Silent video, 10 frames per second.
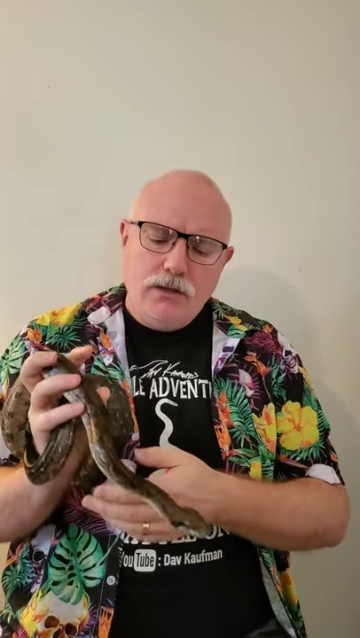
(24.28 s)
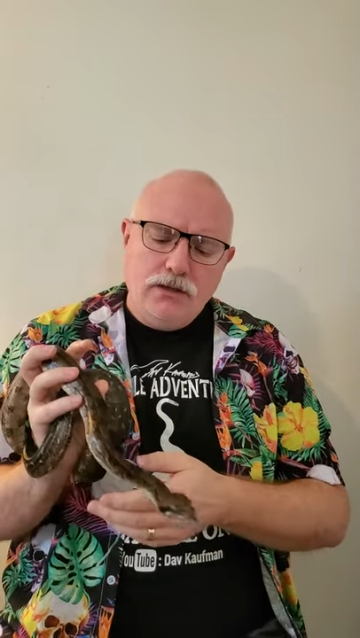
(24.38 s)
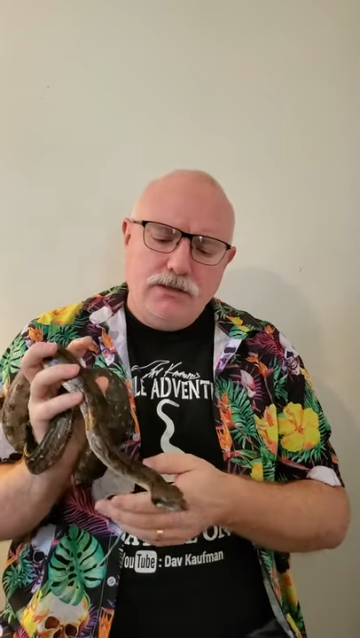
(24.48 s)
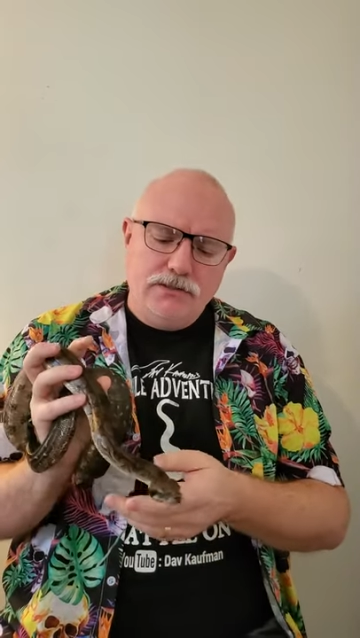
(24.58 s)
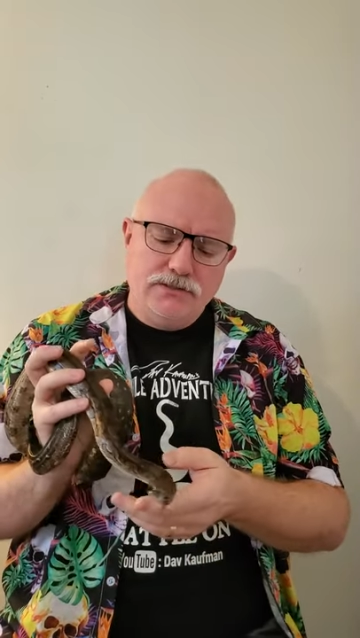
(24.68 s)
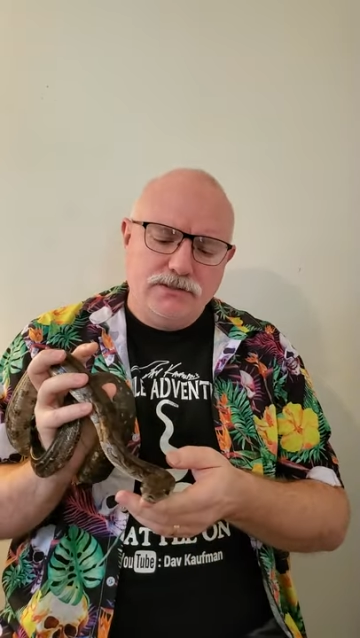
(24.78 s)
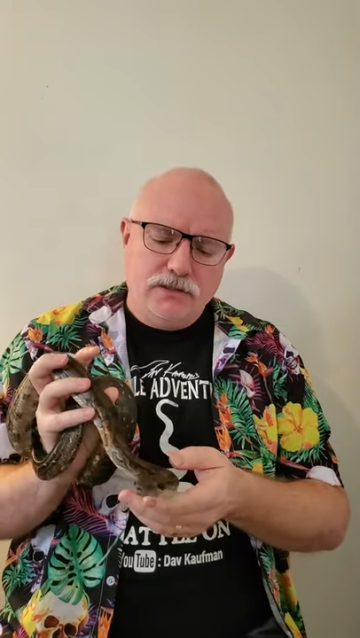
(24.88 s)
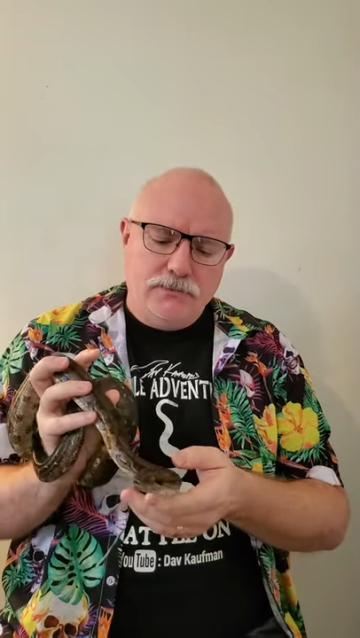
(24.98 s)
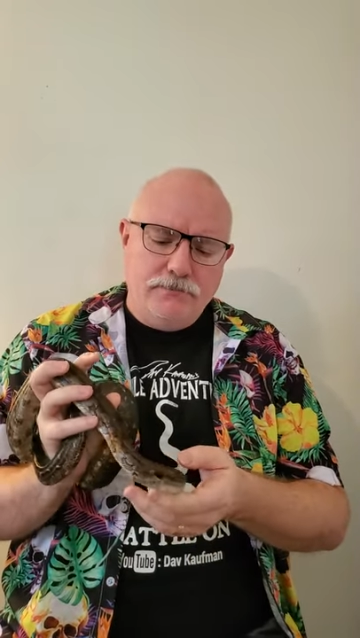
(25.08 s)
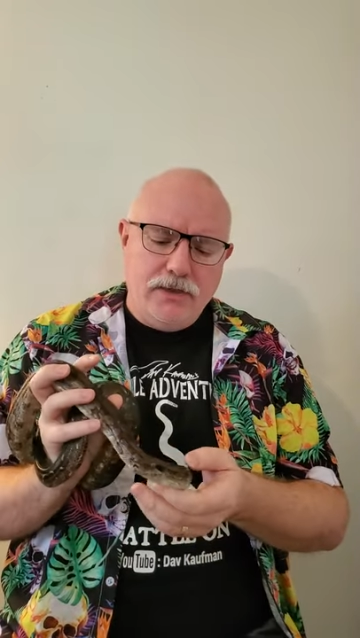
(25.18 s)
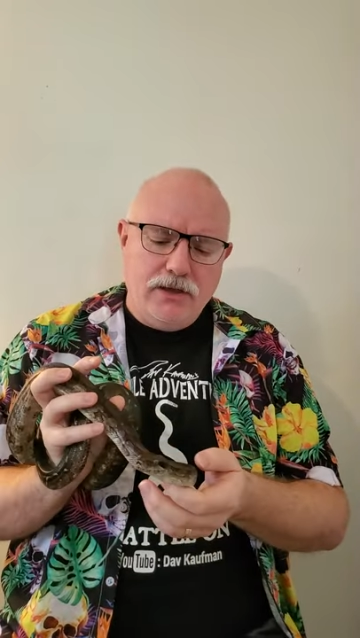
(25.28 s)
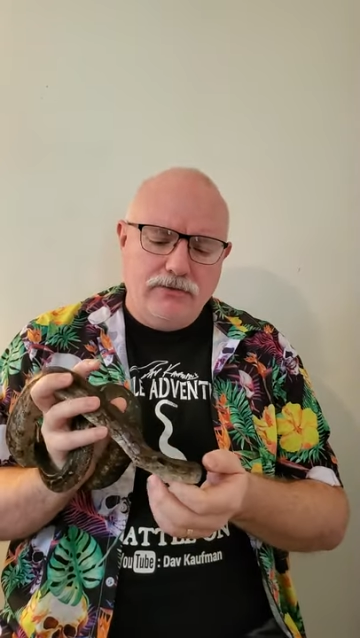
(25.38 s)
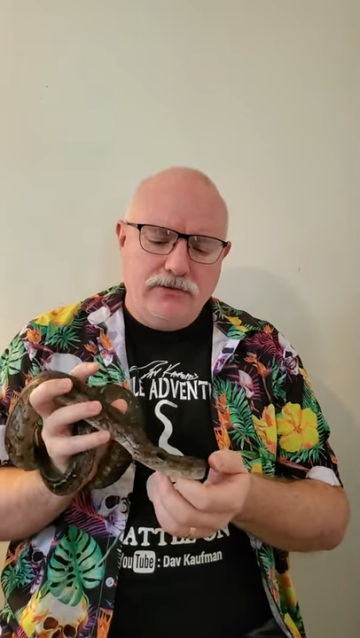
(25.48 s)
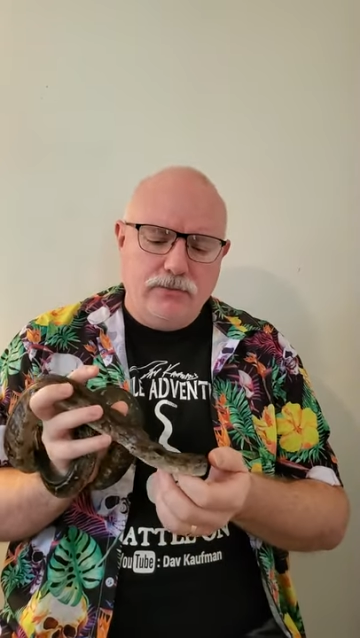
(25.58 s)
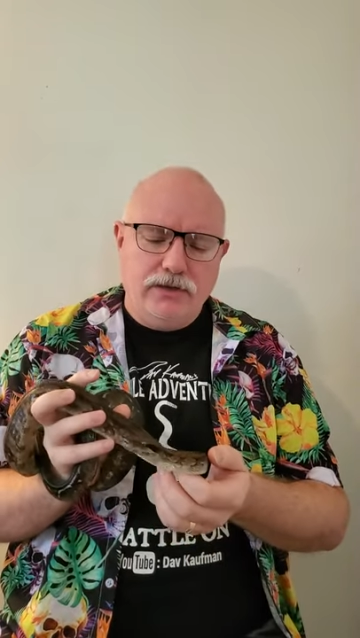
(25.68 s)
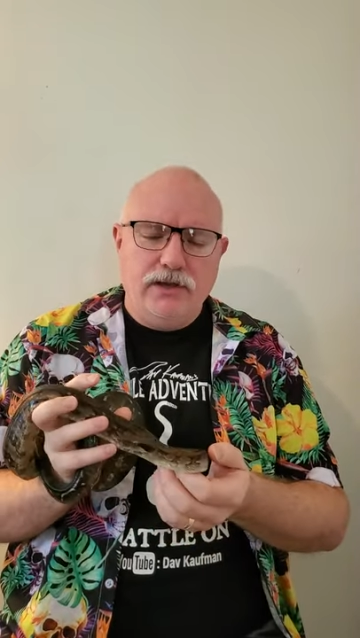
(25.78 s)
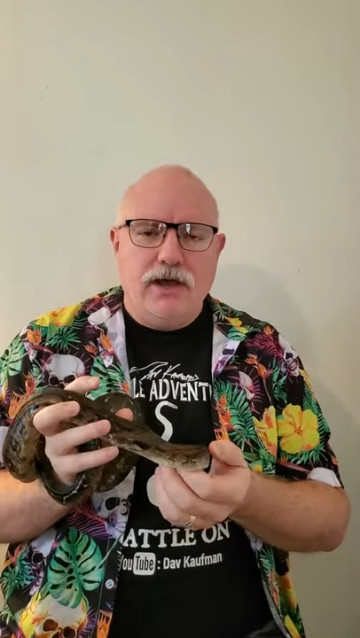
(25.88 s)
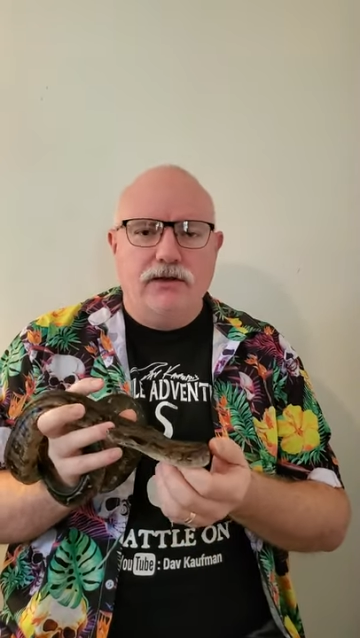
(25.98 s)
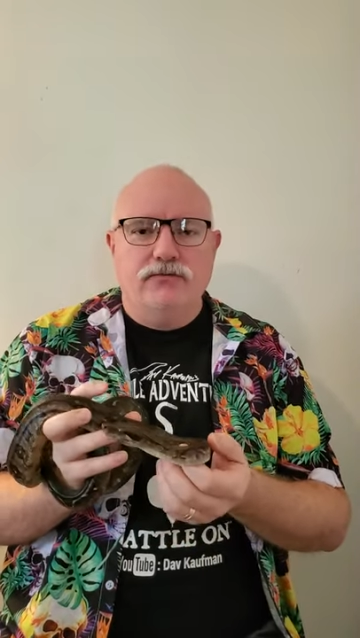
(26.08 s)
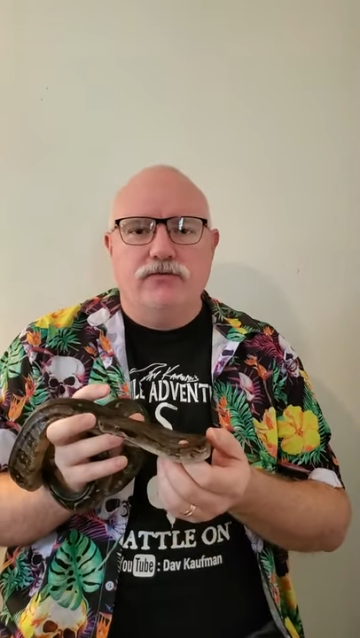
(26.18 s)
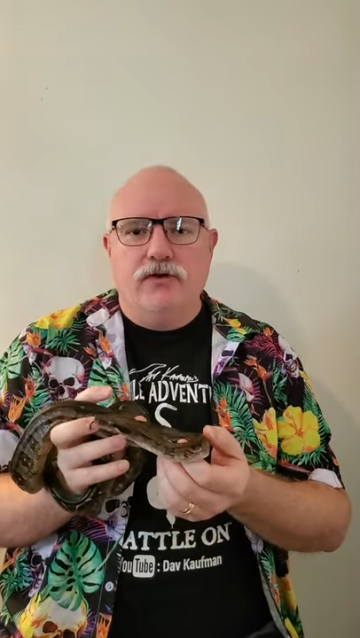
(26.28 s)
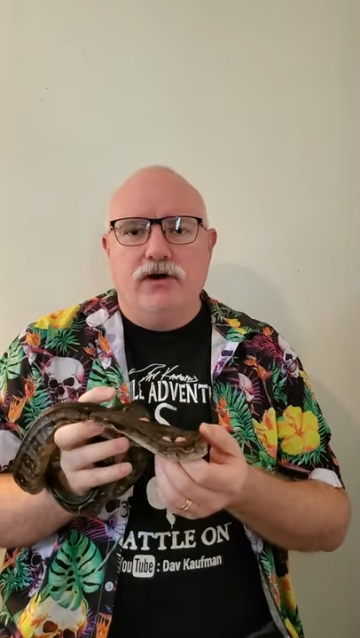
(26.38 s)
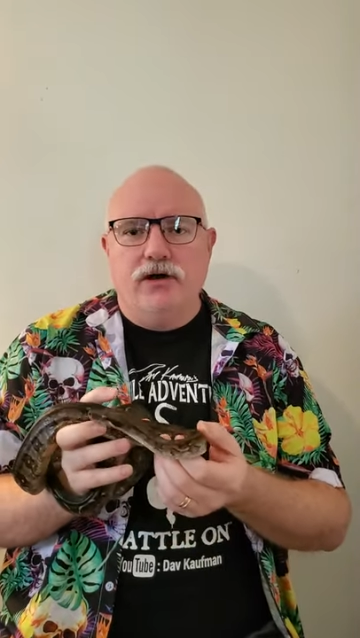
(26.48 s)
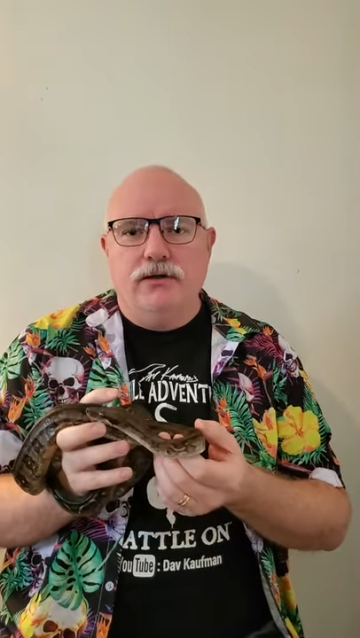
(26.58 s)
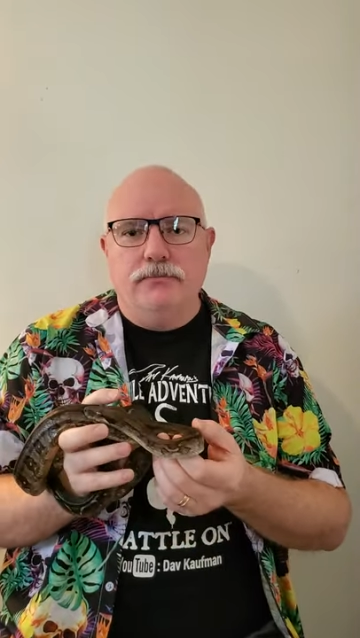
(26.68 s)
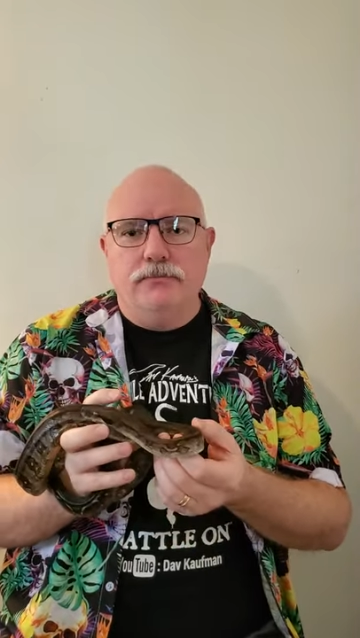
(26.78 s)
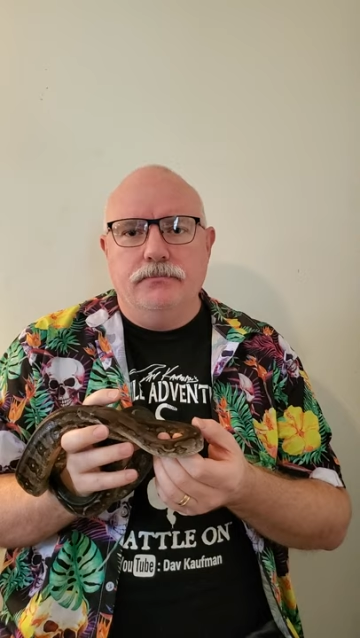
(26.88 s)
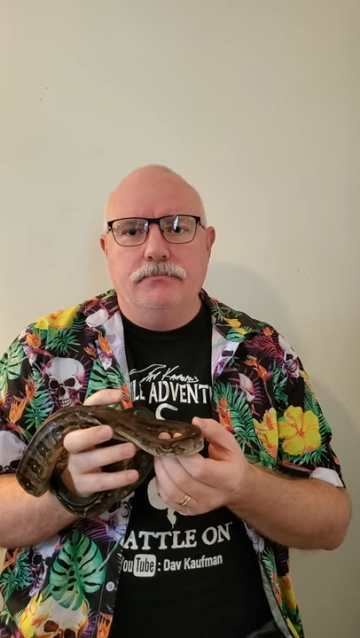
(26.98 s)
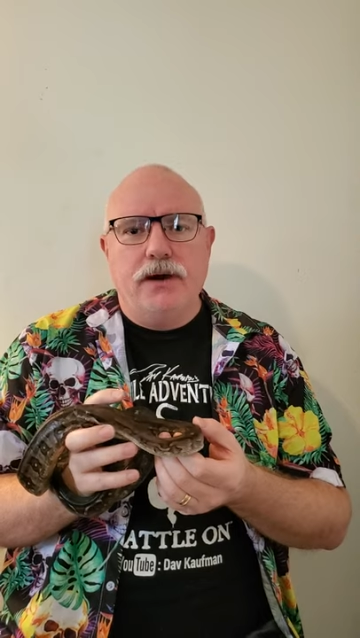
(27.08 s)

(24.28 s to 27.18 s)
He's a male that we got from